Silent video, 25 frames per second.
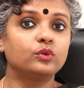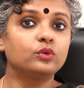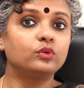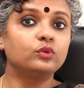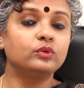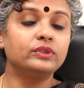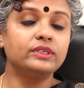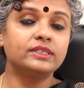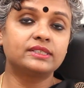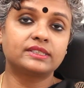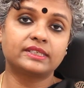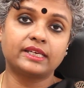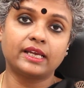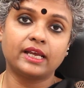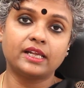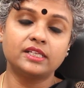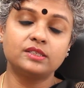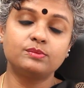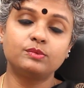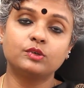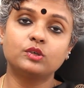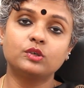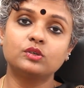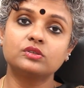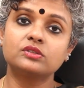to do these
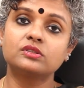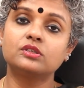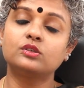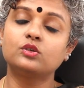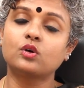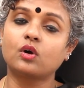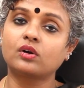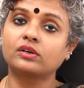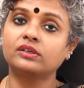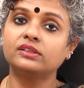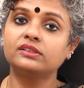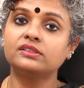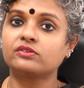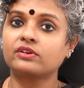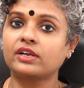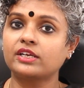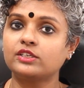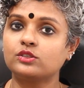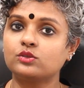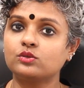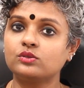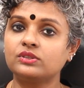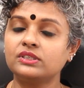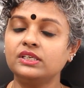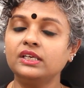scans because the doctor
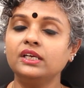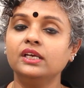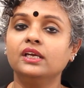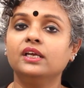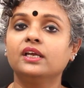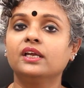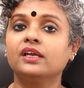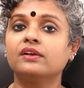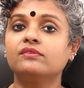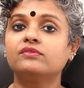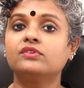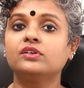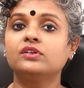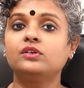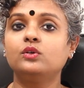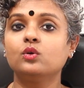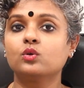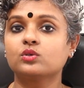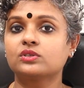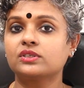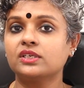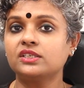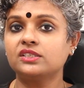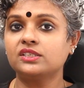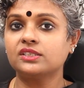tries to see if the
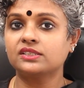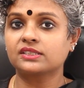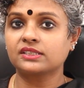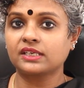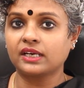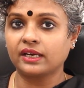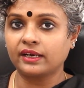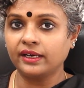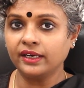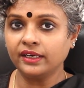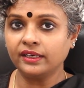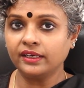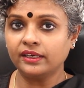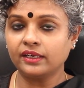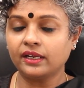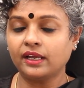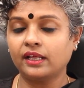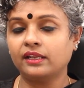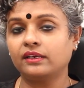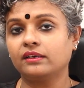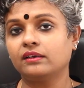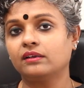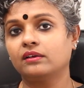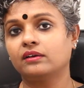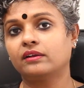dosage is correct
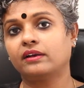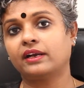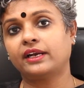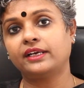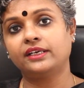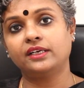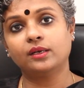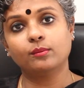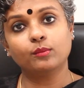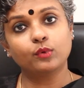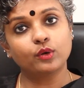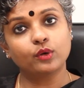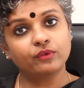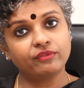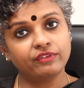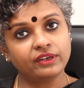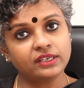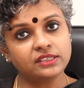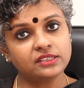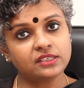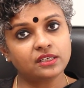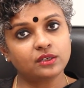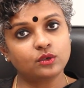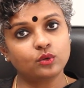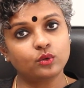and right number of
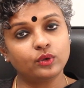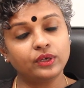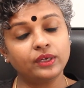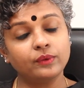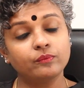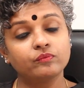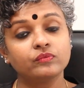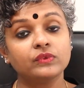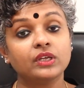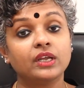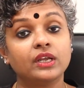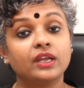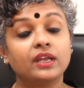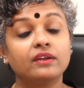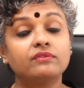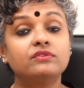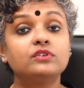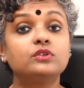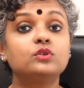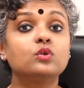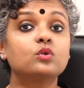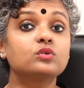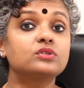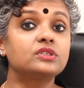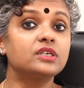eggs are growing. If
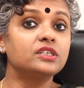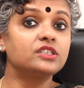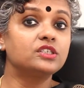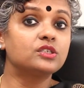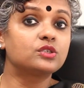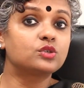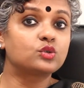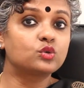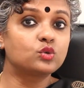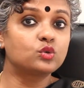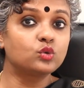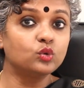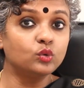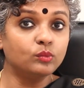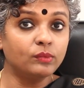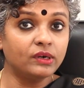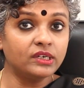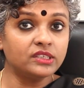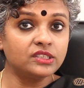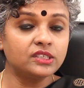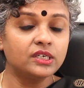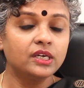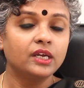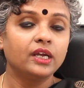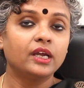the dosage is too
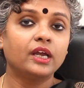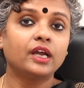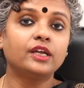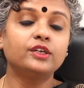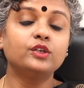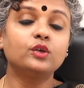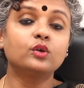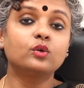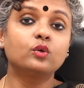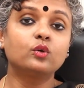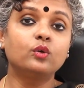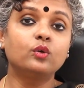much and you're